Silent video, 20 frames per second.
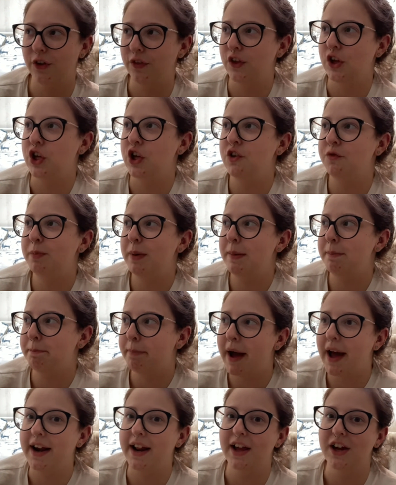You've been
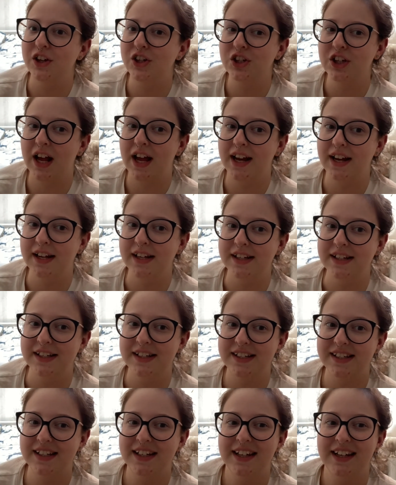banished, and
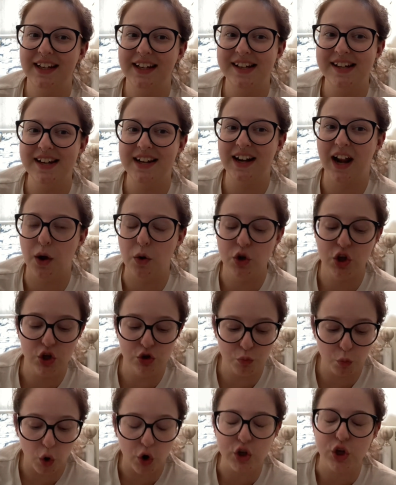like,
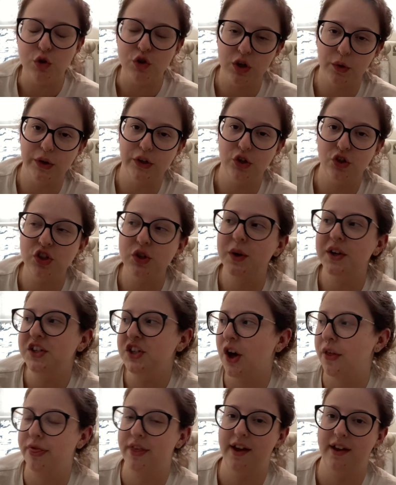what are you doing? You're doing
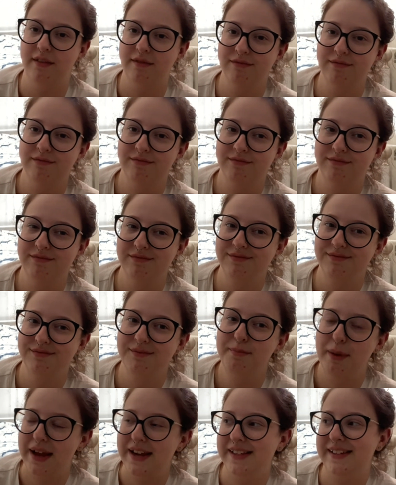nothing,
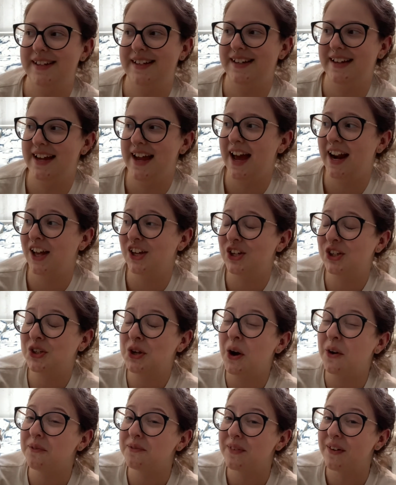basically. And I just
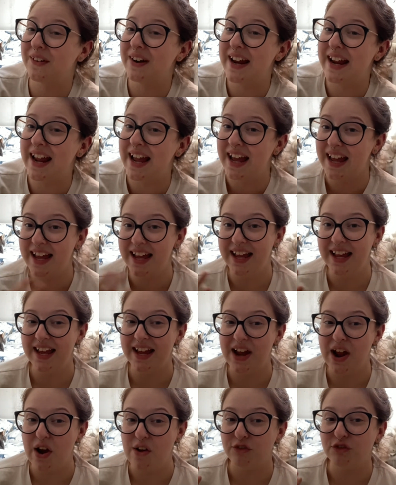got very
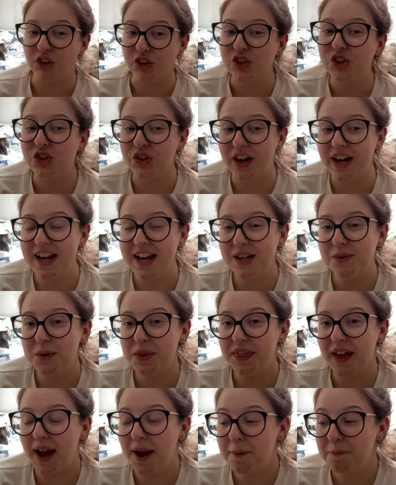frustrated with
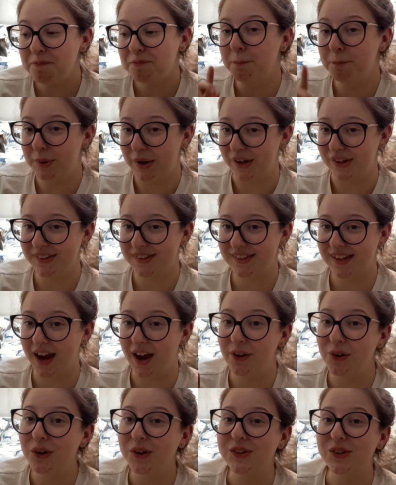that. But
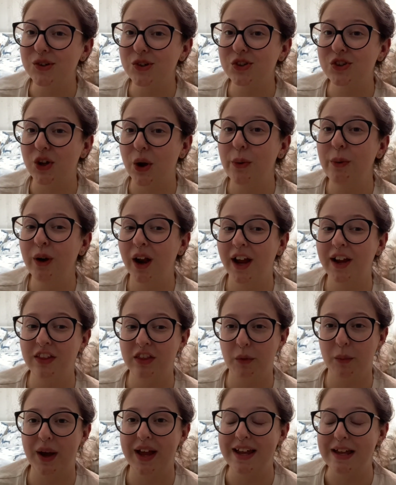I also just don't like
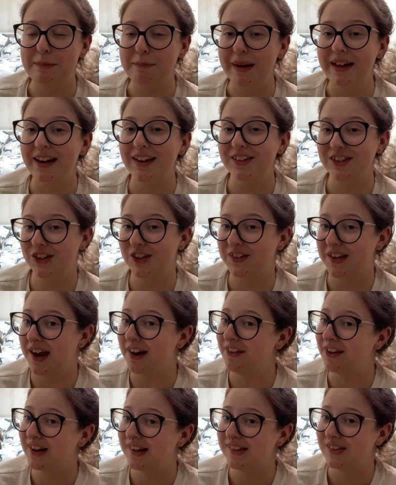the way Miller does
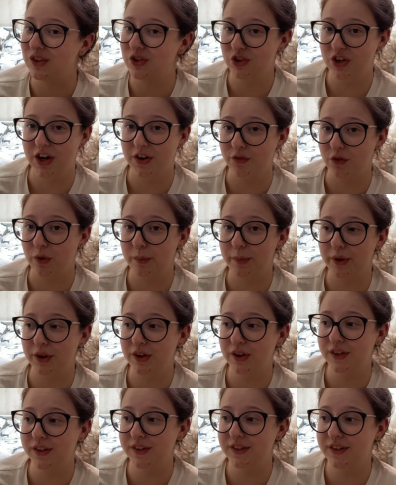arrogance in general,
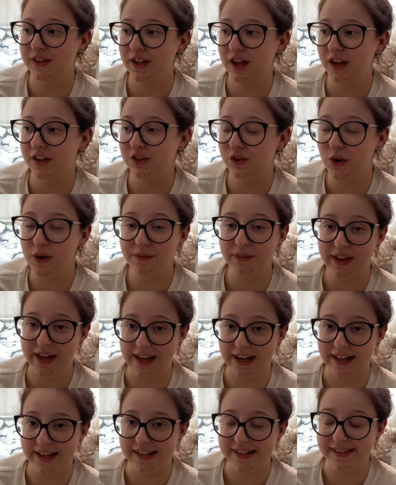because Song of
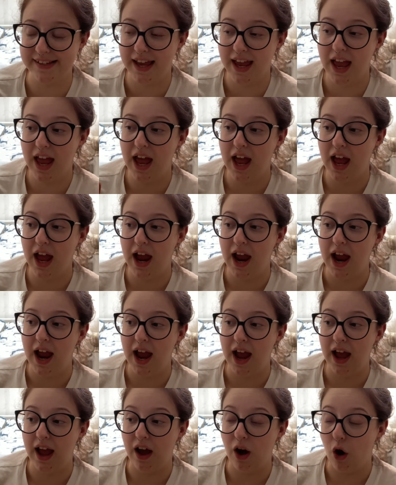Achilles,
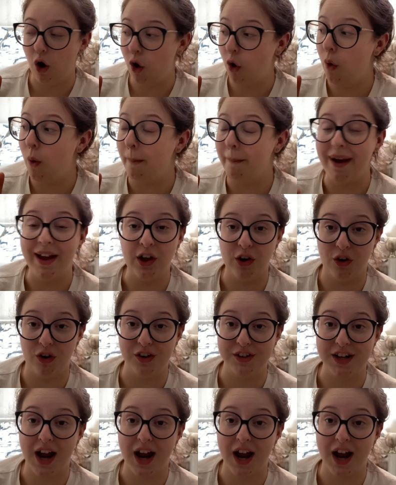oh my god,